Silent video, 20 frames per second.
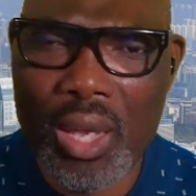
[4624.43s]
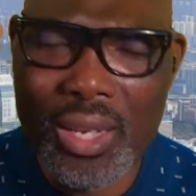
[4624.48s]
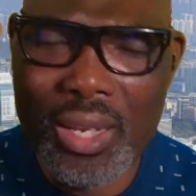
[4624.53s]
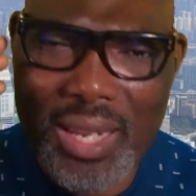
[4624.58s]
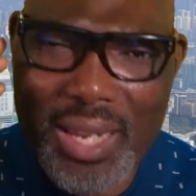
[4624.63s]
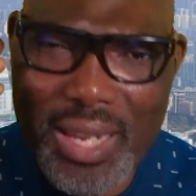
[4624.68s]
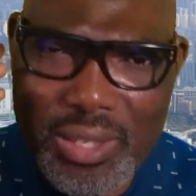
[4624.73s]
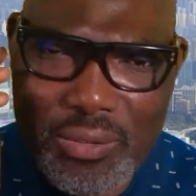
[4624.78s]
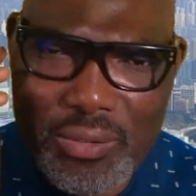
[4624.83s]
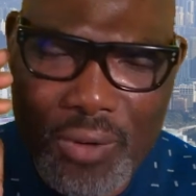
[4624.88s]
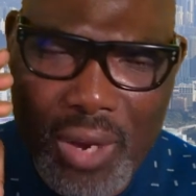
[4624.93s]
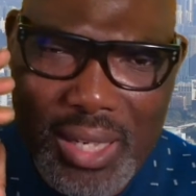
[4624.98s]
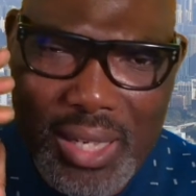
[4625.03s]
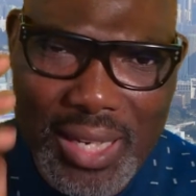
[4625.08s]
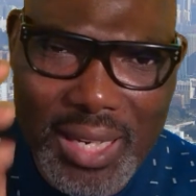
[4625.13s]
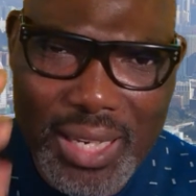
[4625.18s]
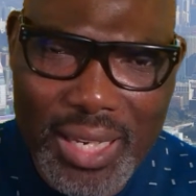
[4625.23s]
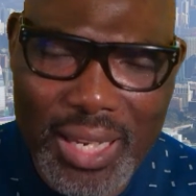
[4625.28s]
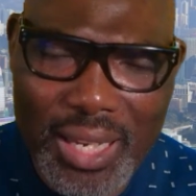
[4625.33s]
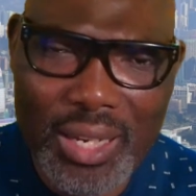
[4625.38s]
is for
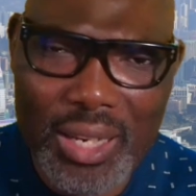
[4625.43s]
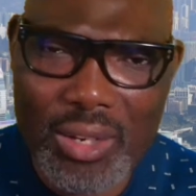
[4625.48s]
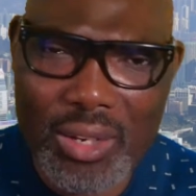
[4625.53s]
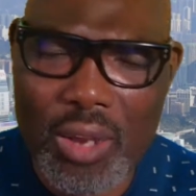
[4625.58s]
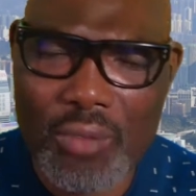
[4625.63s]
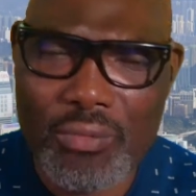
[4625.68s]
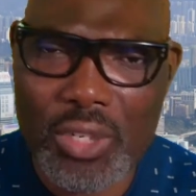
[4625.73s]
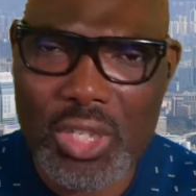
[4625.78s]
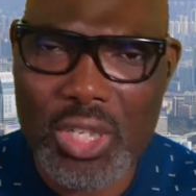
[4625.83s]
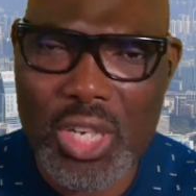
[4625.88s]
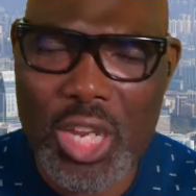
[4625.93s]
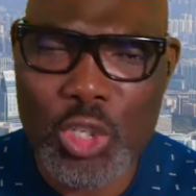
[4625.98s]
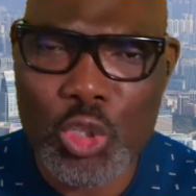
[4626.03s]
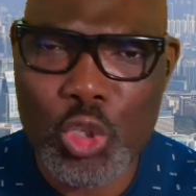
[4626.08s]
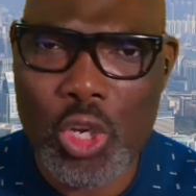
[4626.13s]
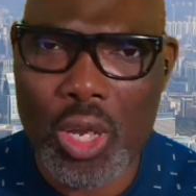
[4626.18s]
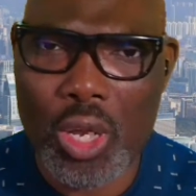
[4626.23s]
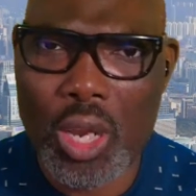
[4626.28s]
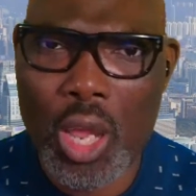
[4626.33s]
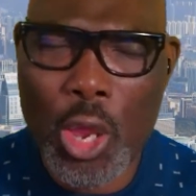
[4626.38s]
the healing of the
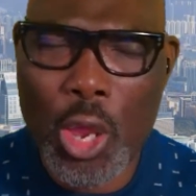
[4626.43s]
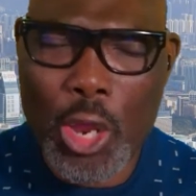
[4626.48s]
nation.